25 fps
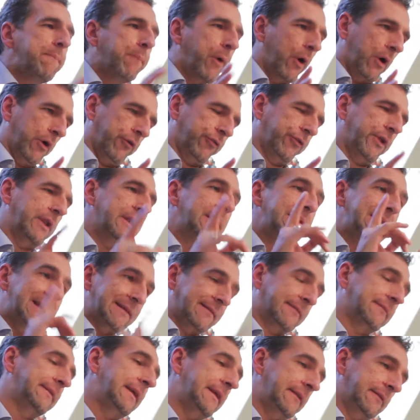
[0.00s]
person
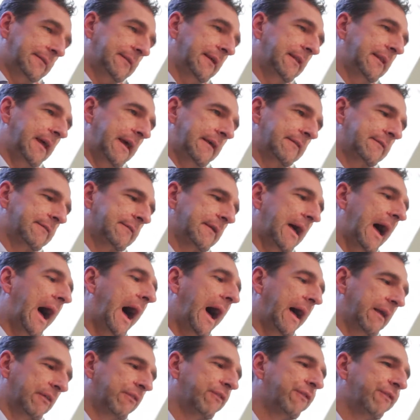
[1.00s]
listening to this
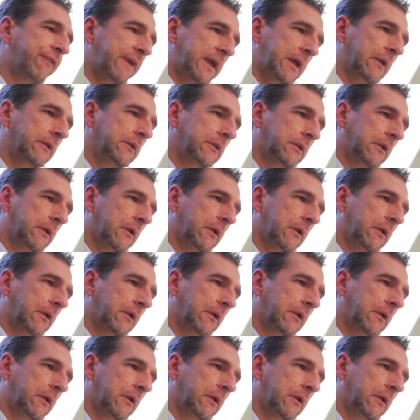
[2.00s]
has failed.